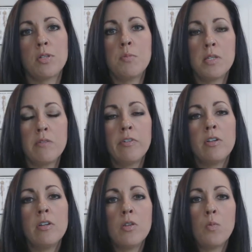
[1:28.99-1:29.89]

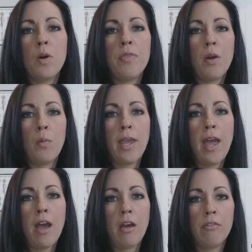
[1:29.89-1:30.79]
specifically the one that we
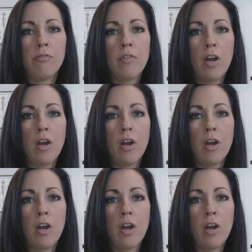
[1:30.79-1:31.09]
have